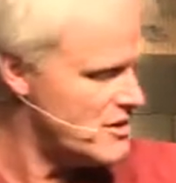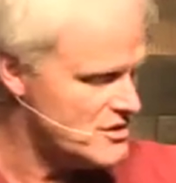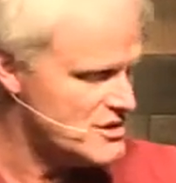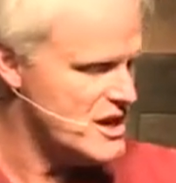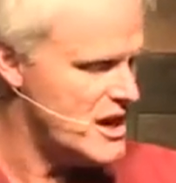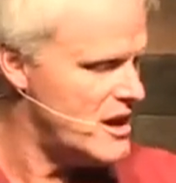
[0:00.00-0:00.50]
I
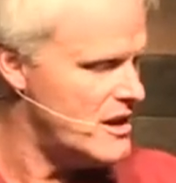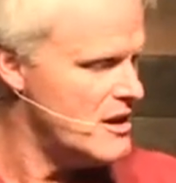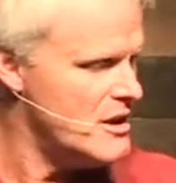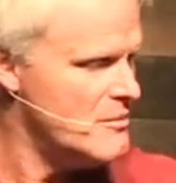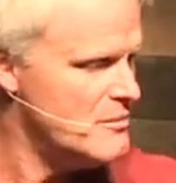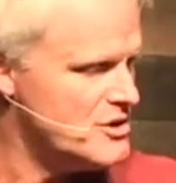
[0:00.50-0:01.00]
understand,
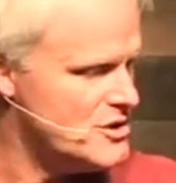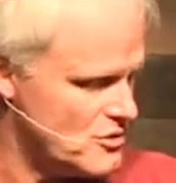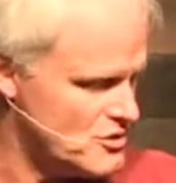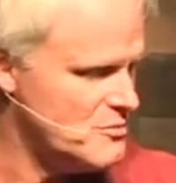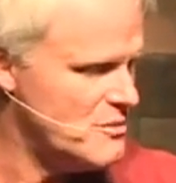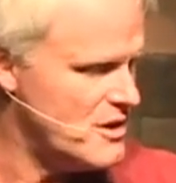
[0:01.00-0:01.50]
but
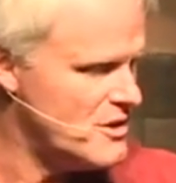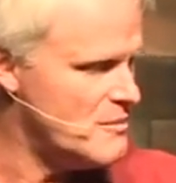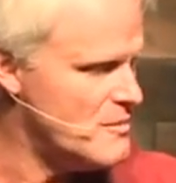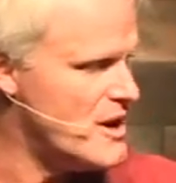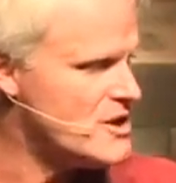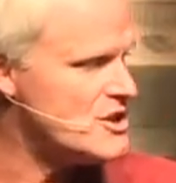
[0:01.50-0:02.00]
don't you be
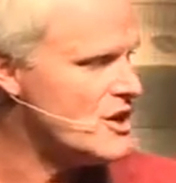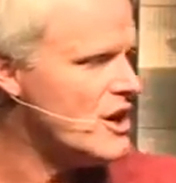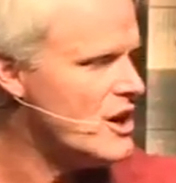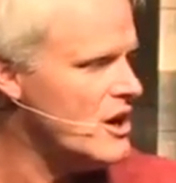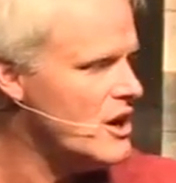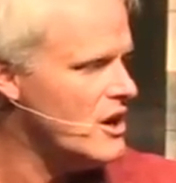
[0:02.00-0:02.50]
under
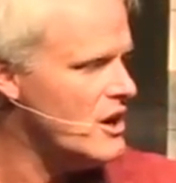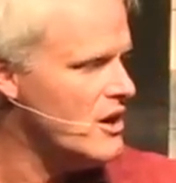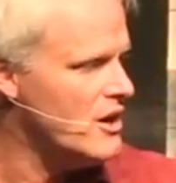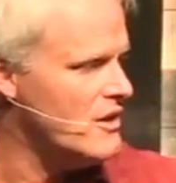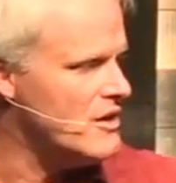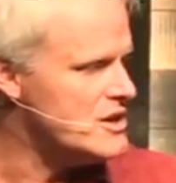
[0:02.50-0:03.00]
pressure.
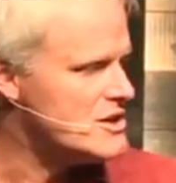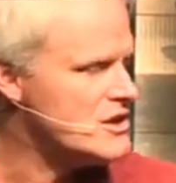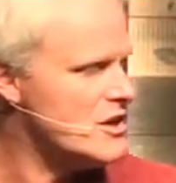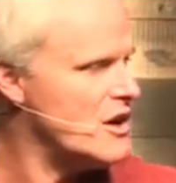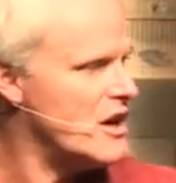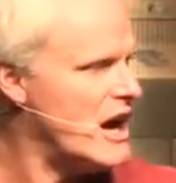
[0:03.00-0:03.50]

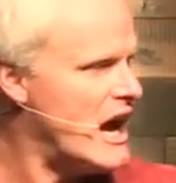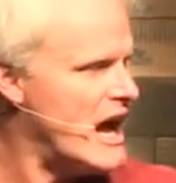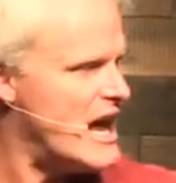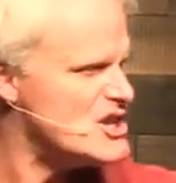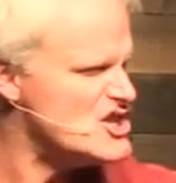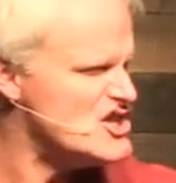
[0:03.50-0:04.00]
This little guy
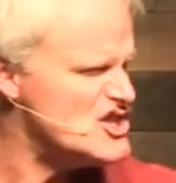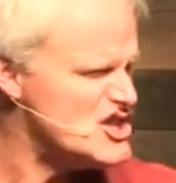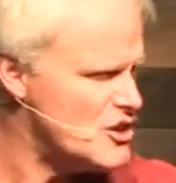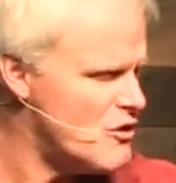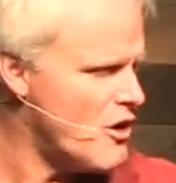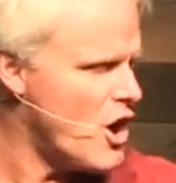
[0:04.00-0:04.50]
has
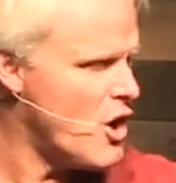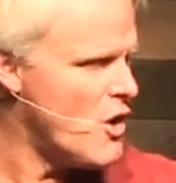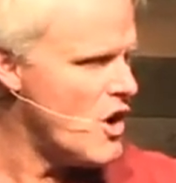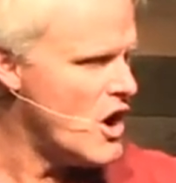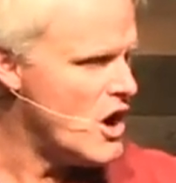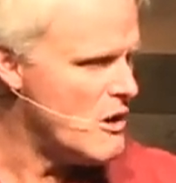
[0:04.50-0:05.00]

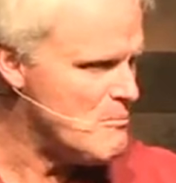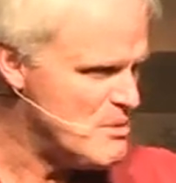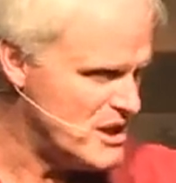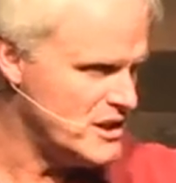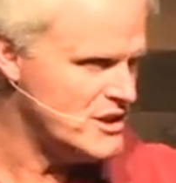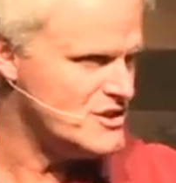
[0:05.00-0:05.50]
zero
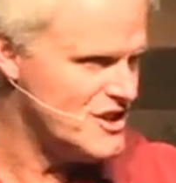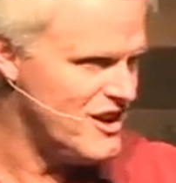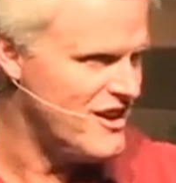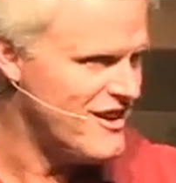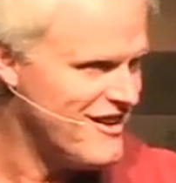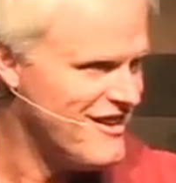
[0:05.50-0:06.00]

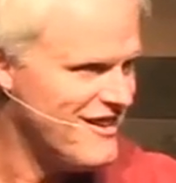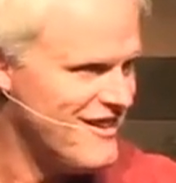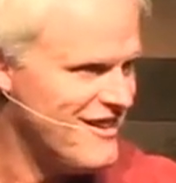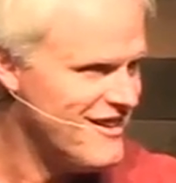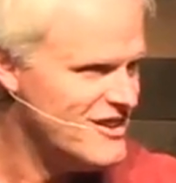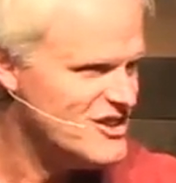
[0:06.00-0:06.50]
ability,
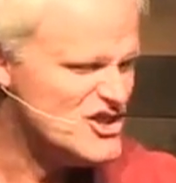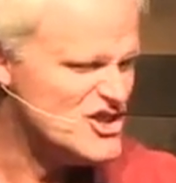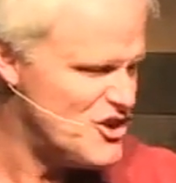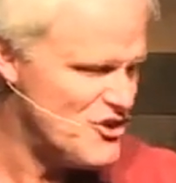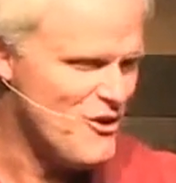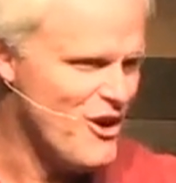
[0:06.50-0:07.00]

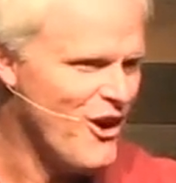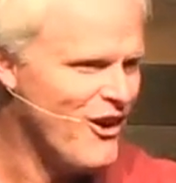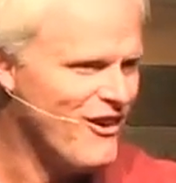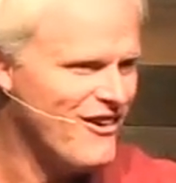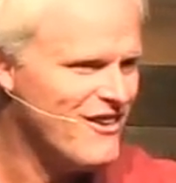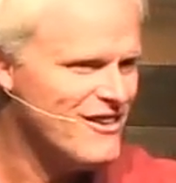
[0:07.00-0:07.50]
zero
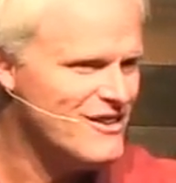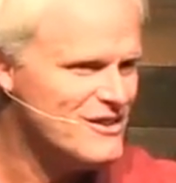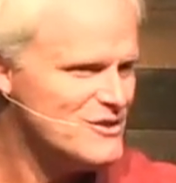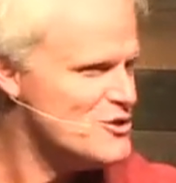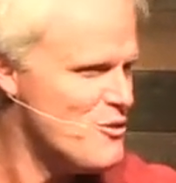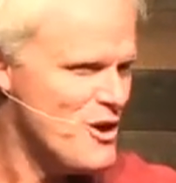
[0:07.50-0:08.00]

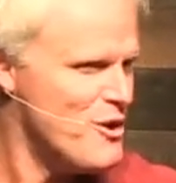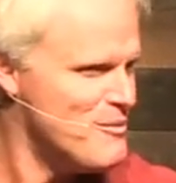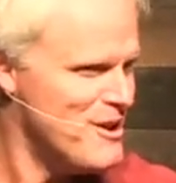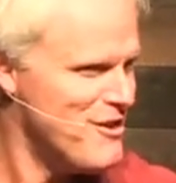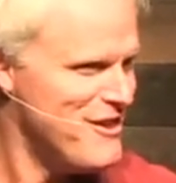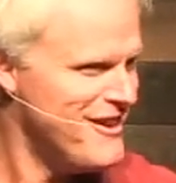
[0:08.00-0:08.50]
to wear
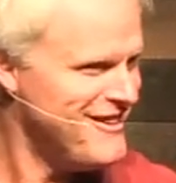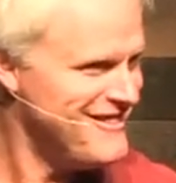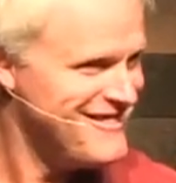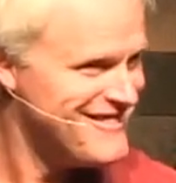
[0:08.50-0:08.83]
me thin.